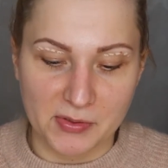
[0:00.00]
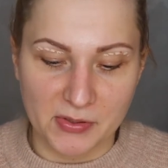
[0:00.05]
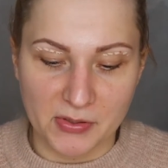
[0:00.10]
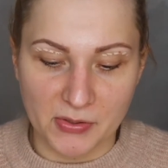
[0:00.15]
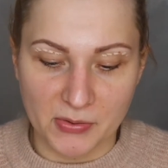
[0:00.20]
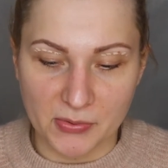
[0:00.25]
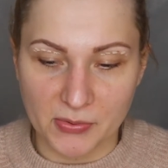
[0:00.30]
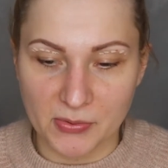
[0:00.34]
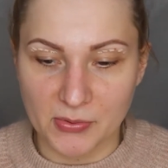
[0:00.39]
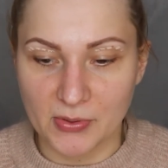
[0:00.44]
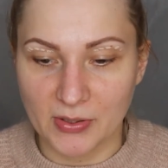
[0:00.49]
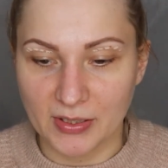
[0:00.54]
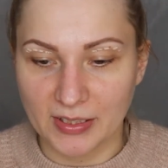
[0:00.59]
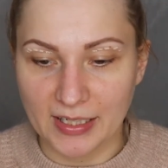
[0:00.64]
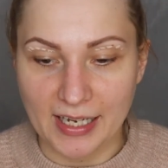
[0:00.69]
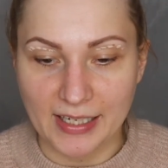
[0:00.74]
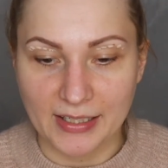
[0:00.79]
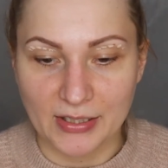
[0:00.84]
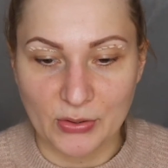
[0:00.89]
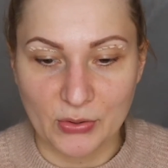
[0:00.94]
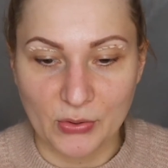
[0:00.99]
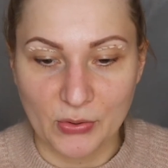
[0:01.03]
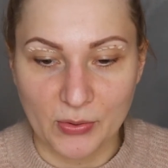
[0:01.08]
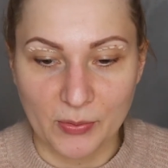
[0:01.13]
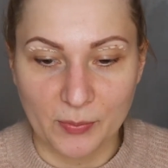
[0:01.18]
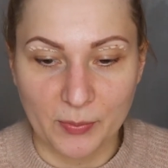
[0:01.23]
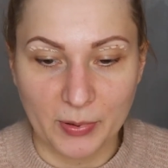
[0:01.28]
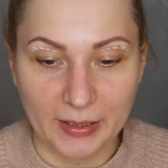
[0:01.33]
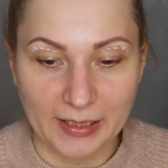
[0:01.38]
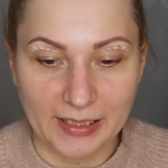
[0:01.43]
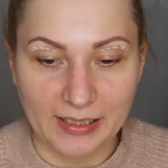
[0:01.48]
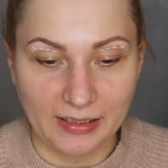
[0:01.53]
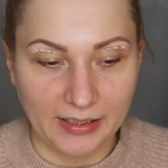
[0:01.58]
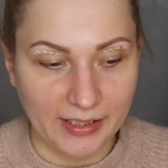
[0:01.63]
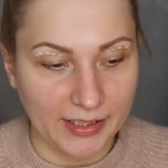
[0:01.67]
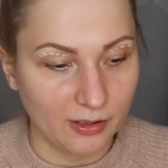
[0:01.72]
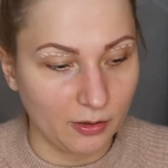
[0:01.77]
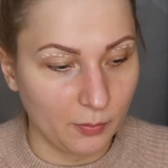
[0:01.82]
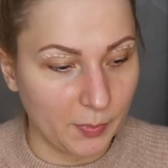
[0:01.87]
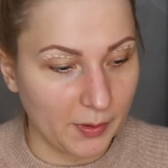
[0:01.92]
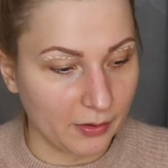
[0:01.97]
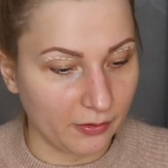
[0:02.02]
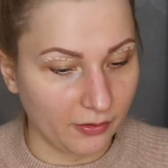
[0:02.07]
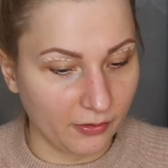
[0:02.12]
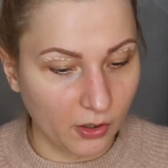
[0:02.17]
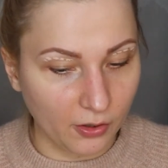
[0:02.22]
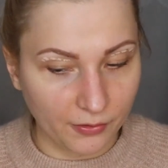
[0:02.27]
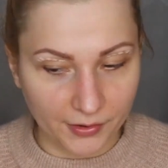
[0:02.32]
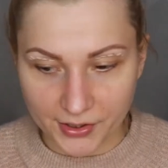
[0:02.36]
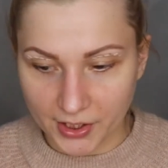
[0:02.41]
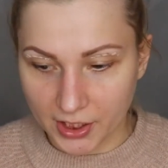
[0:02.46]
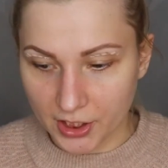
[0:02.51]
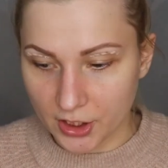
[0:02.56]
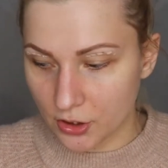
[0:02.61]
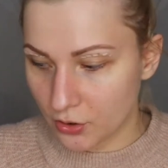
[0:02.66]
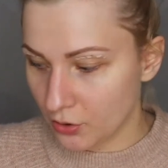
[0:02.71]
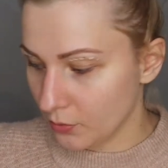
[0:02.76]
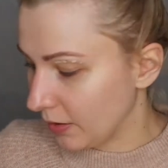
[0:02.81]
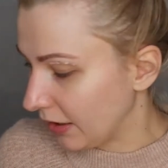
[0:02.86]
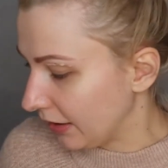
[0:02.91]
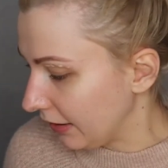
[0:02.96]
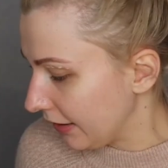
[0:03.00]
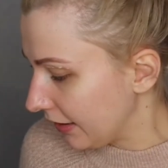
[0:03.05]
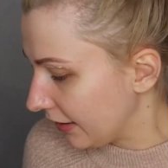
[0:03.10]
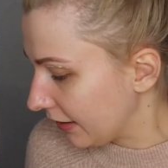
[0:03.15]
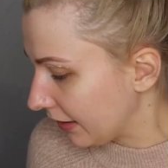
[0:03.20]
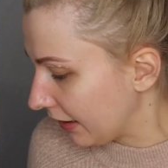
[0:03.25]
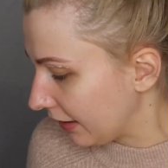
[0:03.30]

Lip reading: do like to bring a little bit of coverage to my lid,